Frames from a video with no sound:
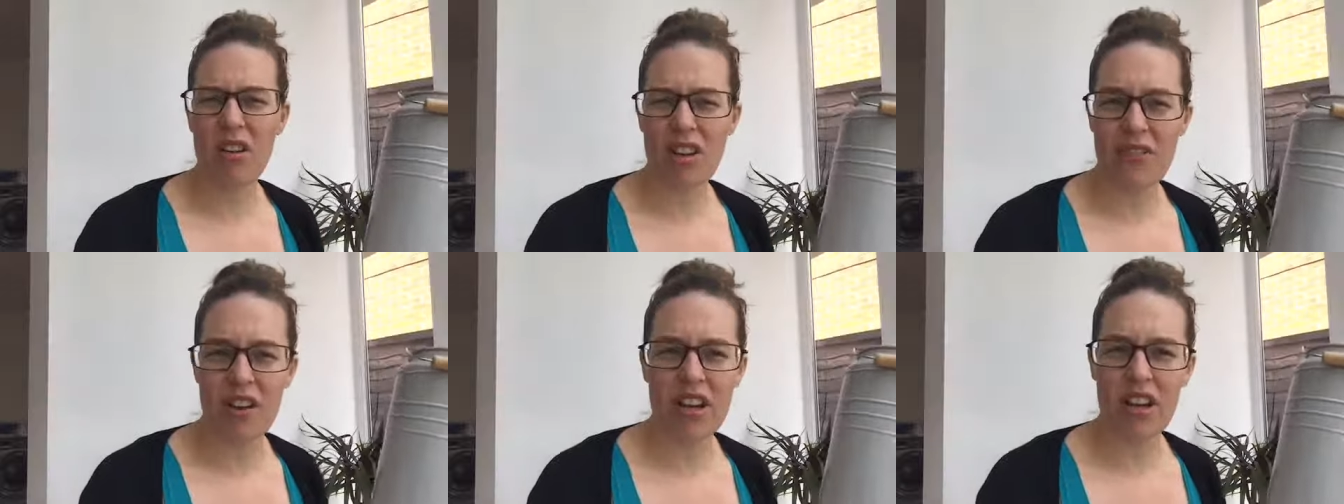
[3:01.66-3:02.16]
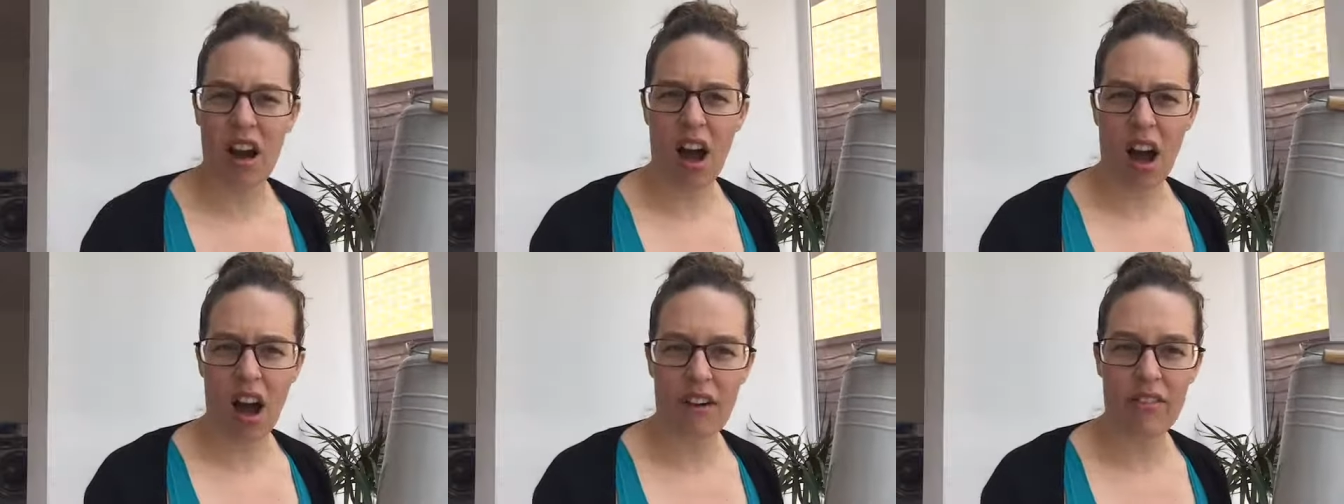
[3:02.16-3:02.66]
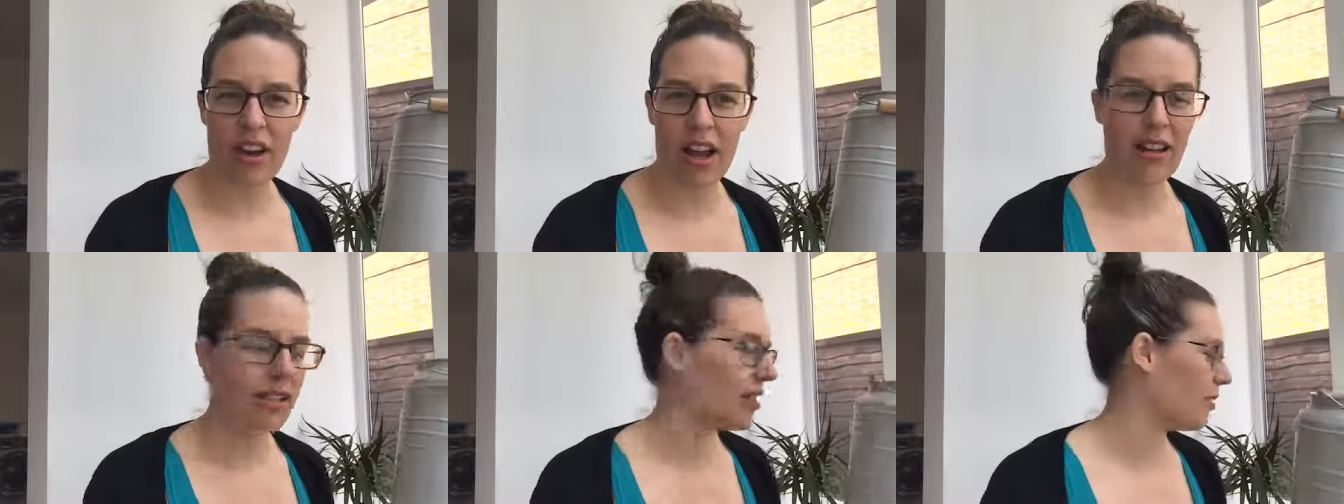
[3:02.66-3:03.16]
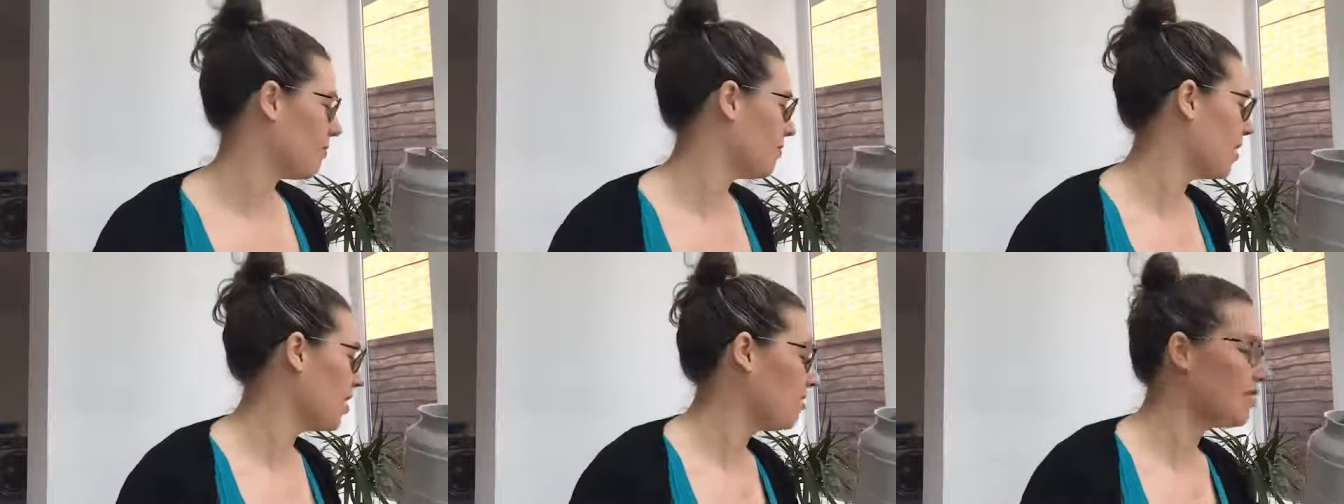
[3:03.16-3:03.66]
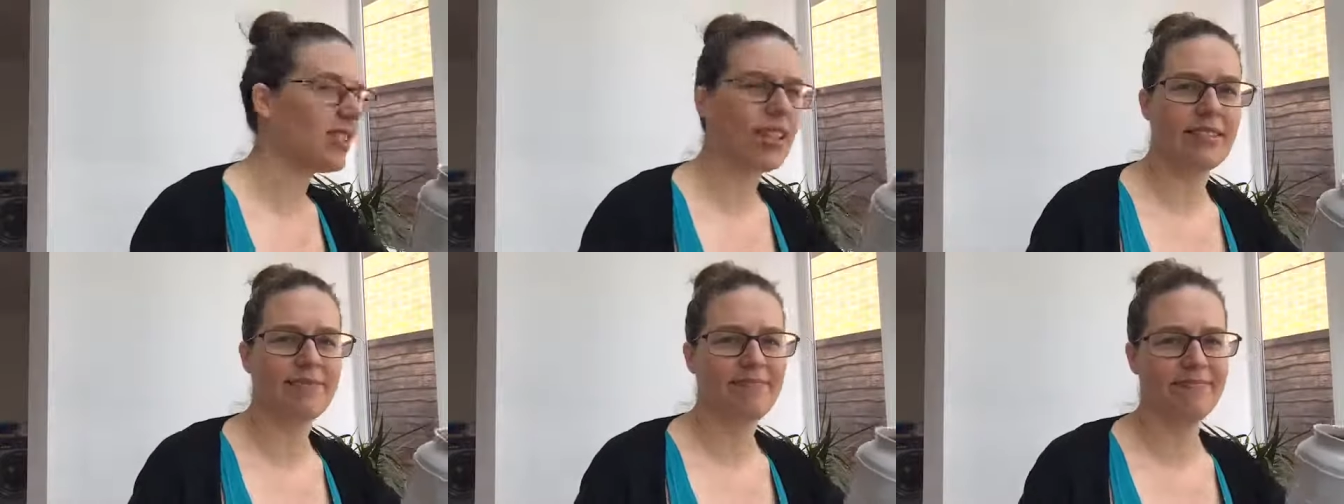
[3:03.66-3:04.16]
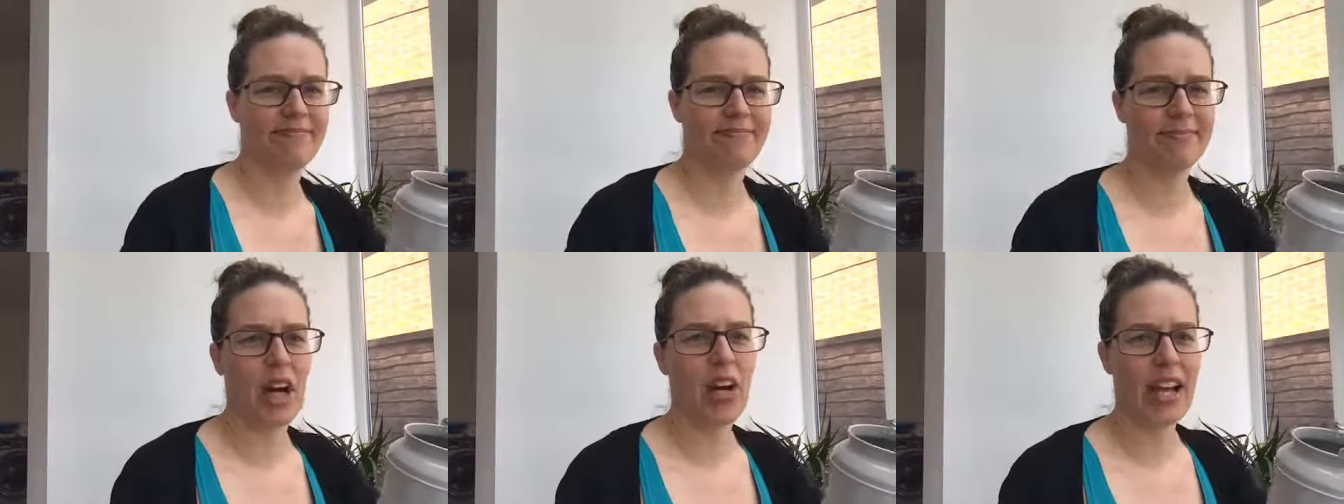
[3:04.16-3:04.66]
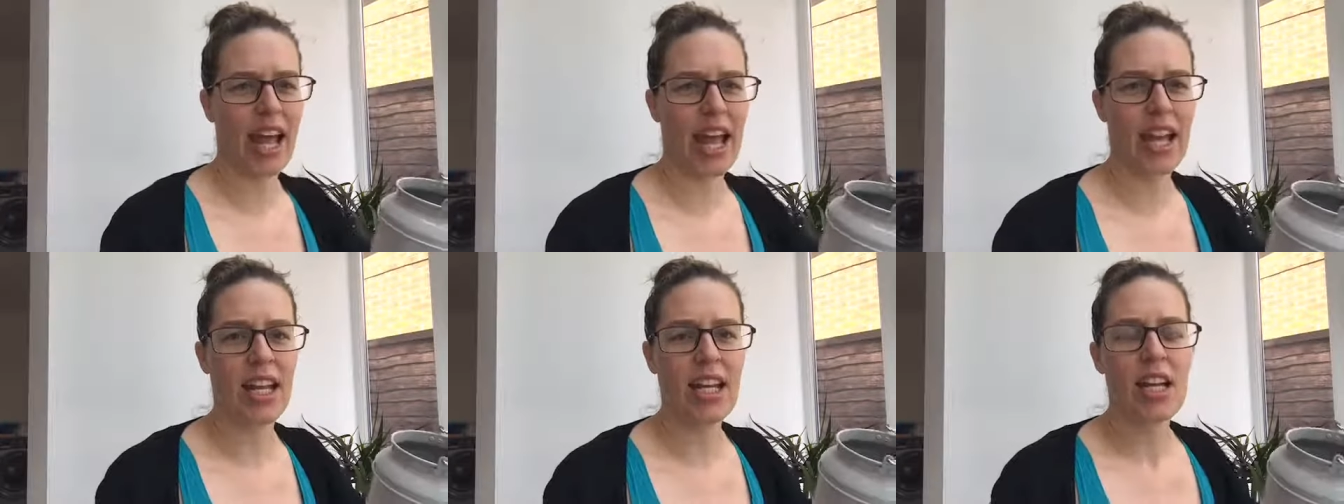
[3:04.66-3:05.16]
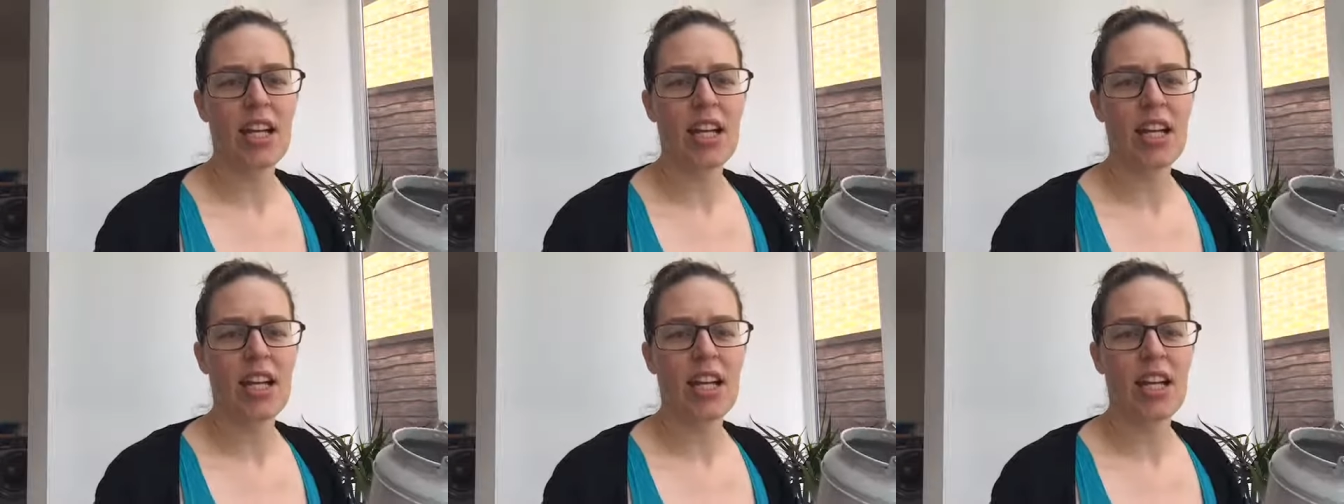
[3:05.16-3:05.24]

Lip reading: you've only got half an item. And I was like, okay.